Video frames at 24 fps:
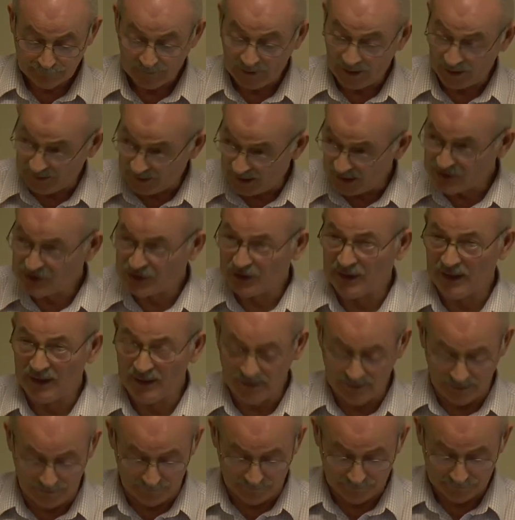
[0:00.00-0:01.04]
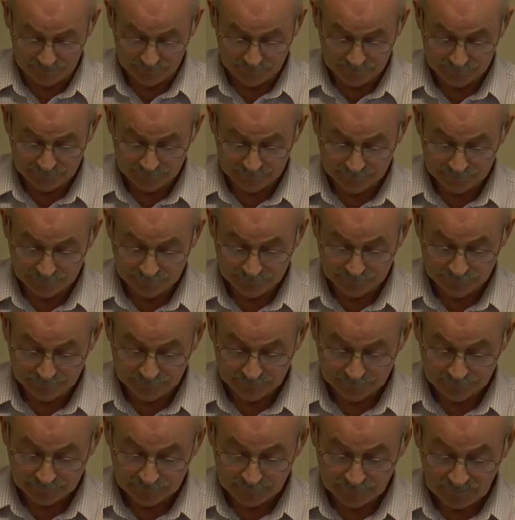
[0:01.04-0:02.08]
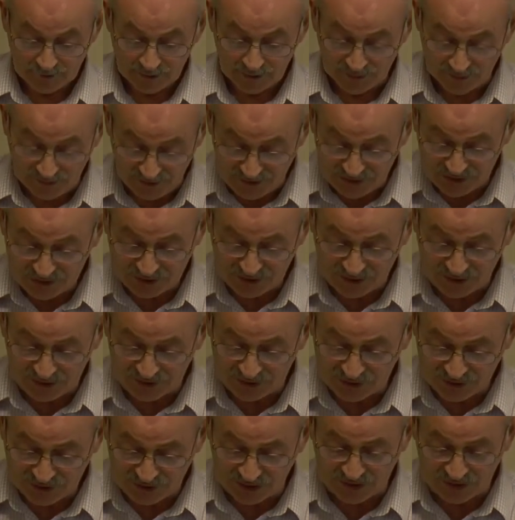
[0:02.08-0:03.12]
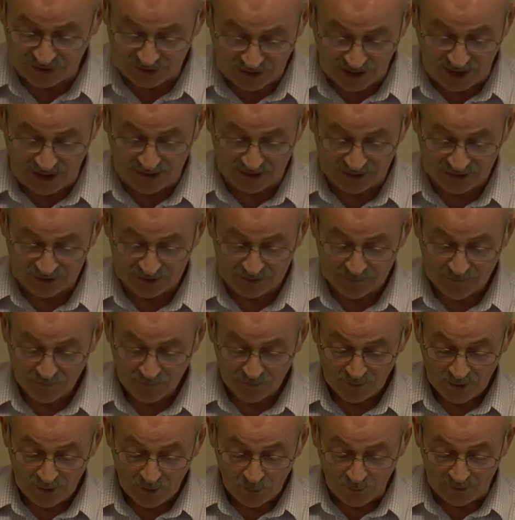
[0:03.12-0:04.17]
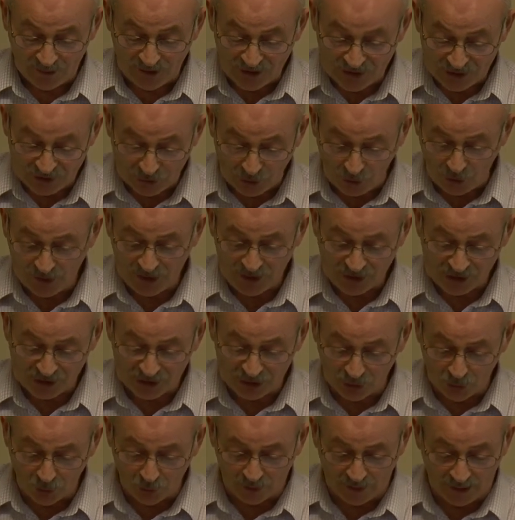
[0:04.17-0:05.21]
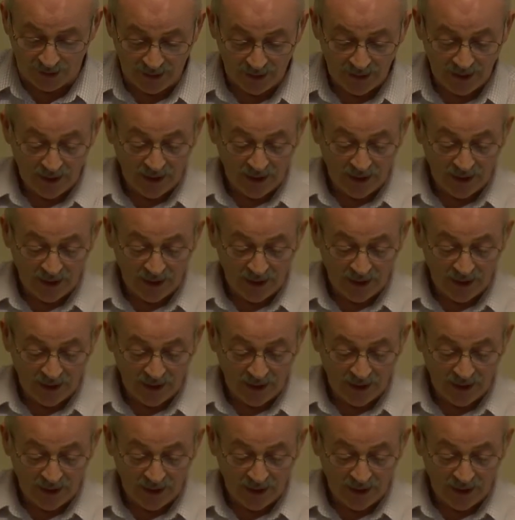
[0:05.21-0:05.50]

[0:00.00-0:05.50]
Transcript: And I should heal them. These things, said Isaiah, when he saw his glory,